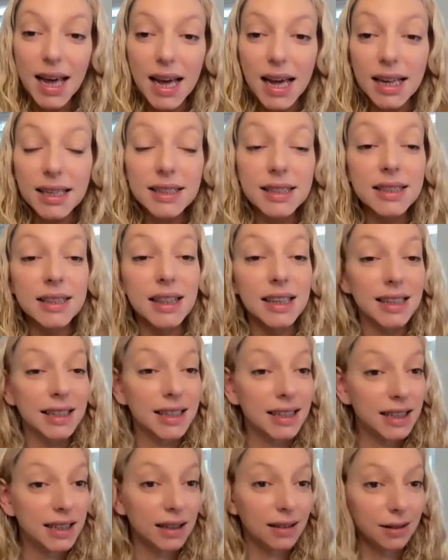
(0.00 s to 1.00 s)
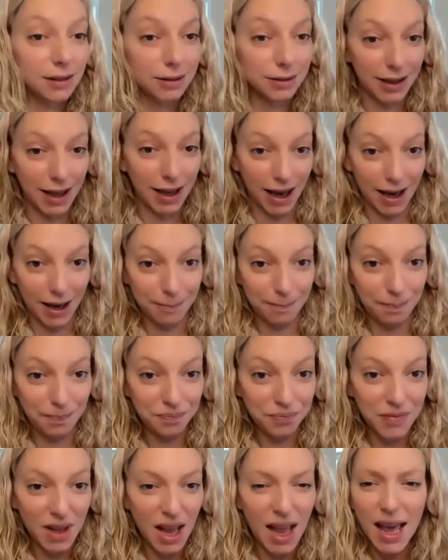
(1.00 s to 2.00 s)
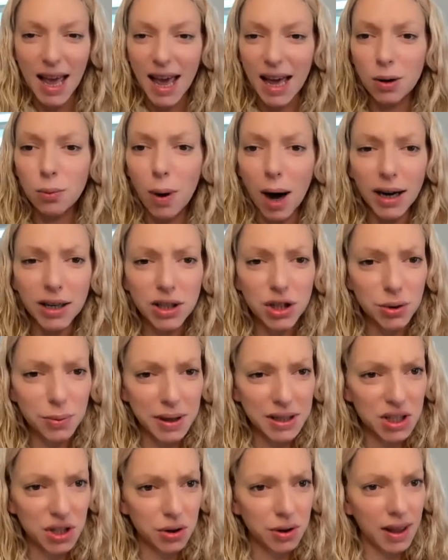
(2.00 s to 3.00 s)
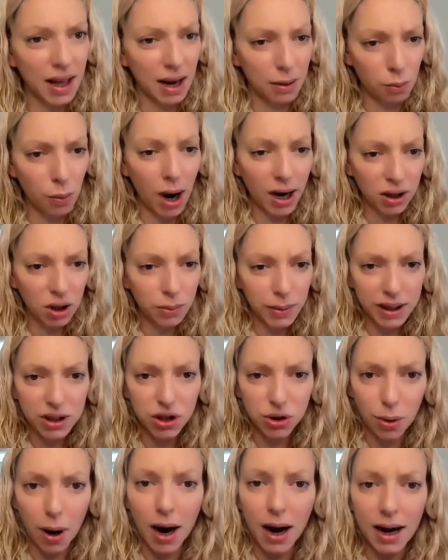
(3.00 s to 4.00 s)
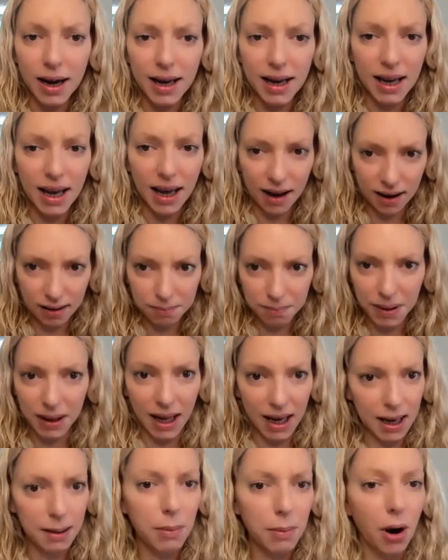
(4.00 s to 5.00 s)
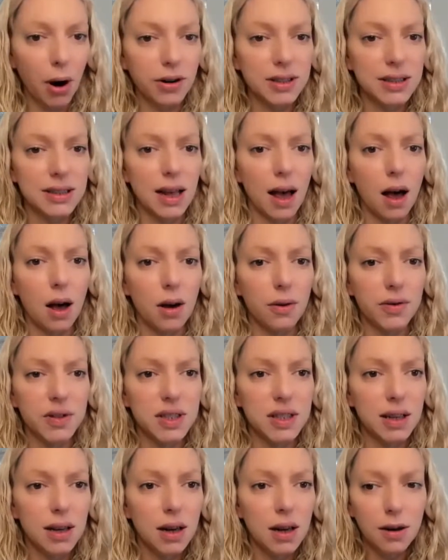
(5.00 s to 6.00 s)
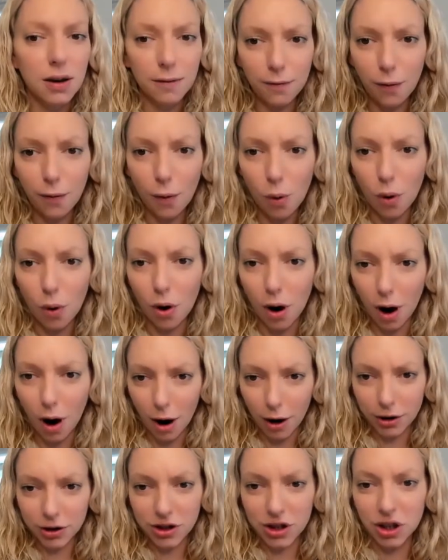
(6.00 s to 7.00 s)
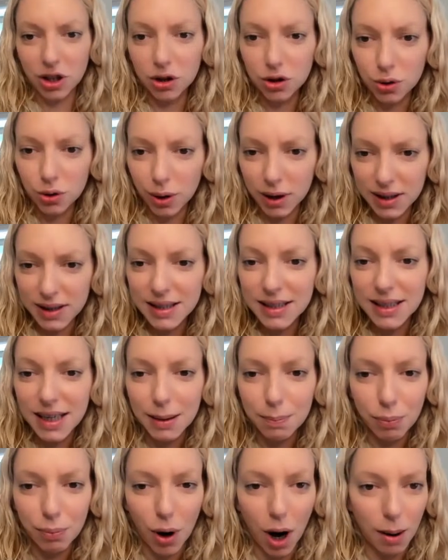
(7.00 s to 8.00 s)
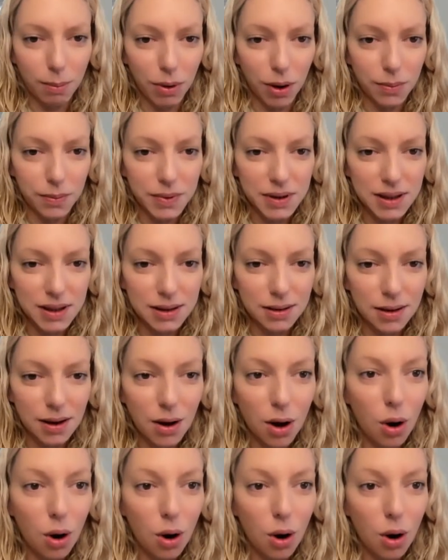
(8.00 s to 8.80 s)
It's the guilt game. And why do we do that? Why do we try and blame ourselves for our children's sleep problems?